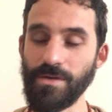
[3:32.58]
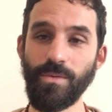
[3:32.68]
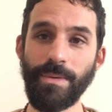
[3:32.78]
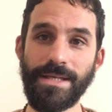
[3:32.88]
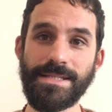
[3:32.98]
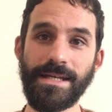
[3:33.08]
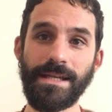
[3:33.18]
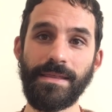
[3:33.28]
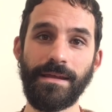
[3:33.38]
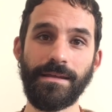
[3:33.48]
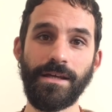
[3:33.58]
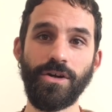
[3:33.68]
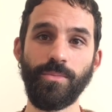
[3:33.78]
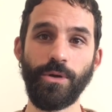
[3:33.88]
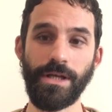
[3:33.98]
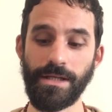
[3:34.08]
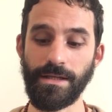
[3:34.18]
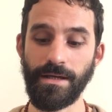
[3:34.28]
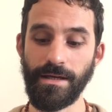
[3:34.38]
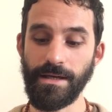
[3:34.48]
or basically the eco brick